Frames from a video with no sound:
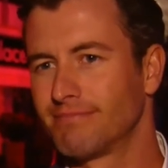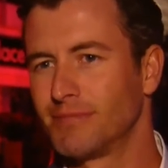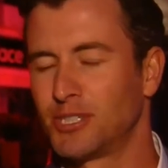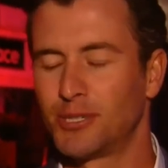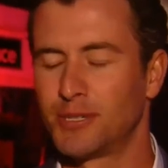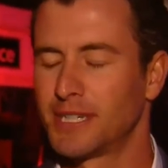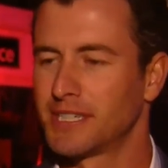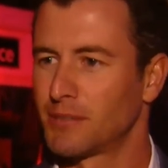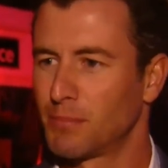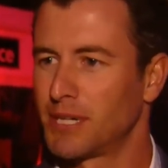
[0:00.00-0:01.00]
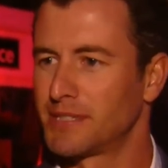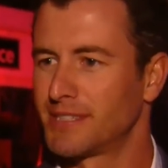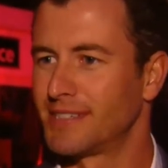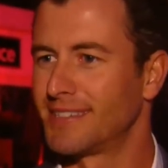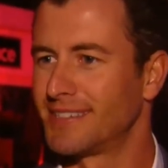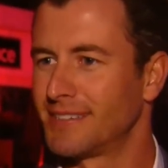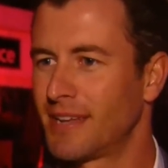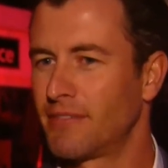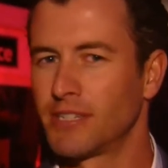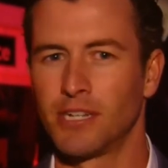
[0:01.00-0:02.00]
maturing as a person and
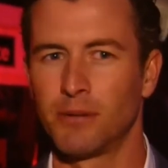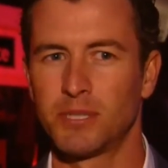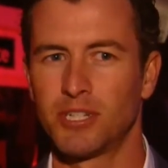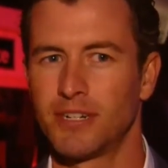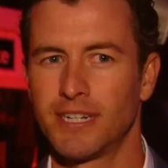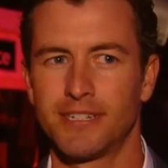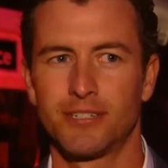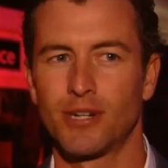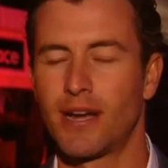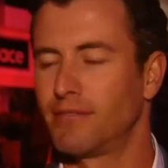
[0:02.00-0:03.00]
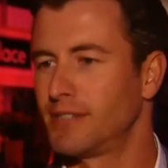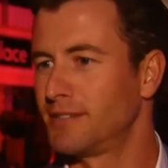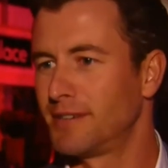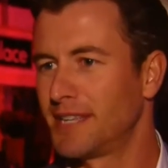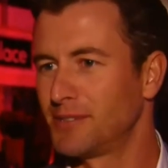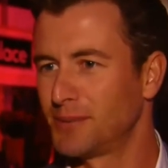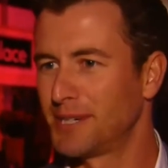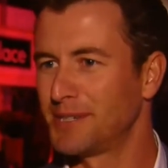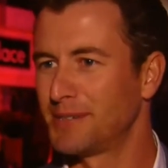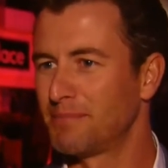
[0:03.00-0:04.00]
having the opportunity to travel around the
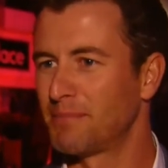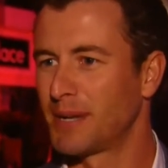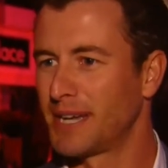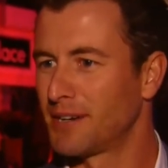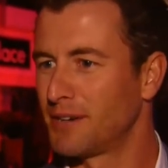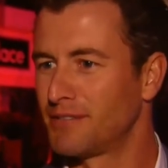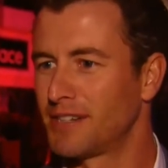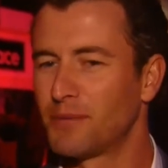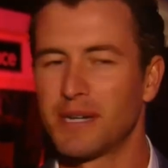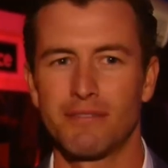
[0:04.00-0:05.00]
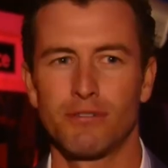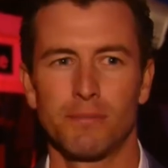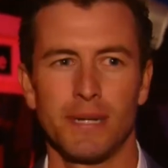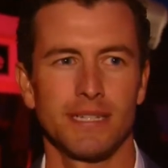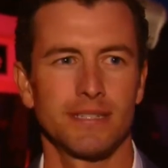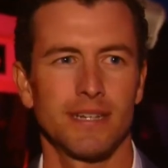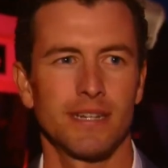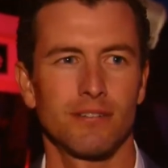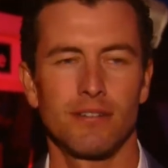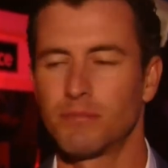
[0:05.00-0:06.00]
world and play golf in a wonderful place
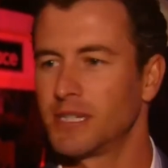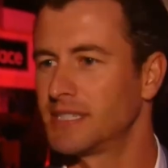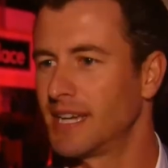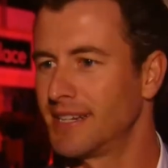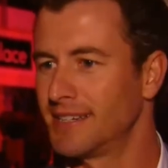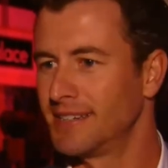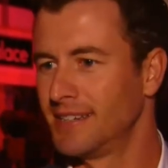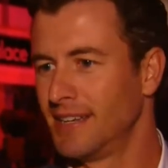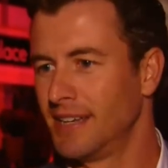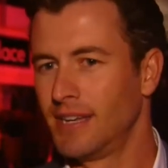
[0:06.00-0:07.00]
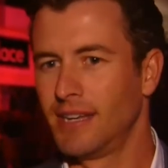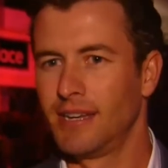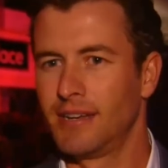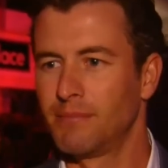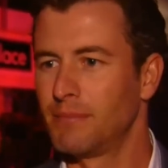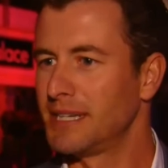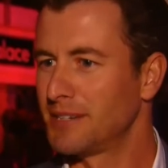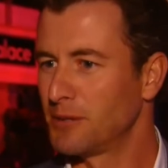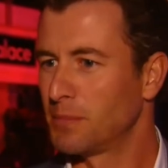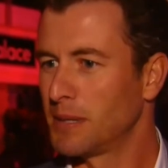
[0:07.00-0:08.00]
like Crans-Montana,
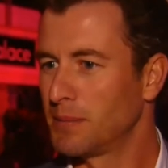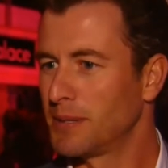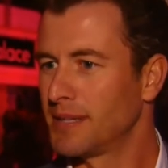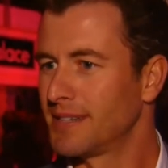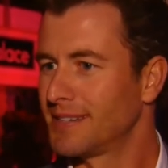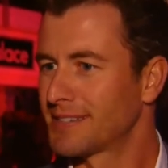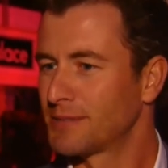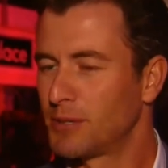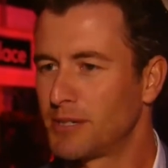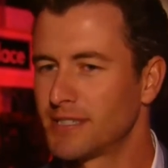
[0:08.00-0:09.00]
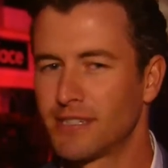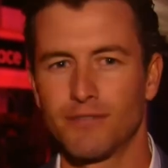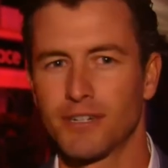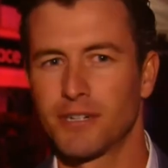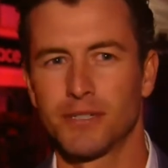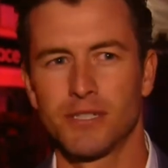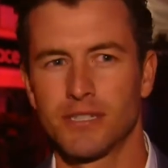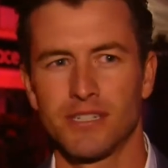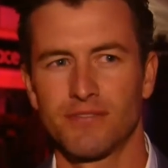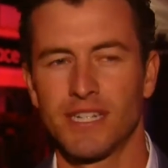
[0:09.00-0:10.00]
meet new people and experience different
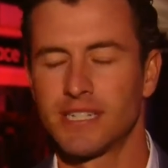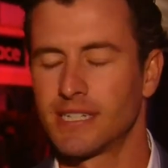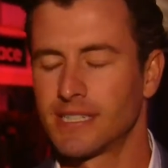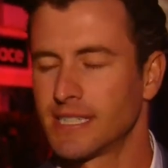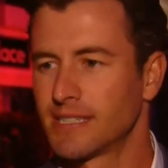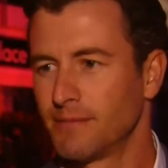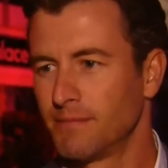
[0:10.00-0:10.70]
cultures is fantastic.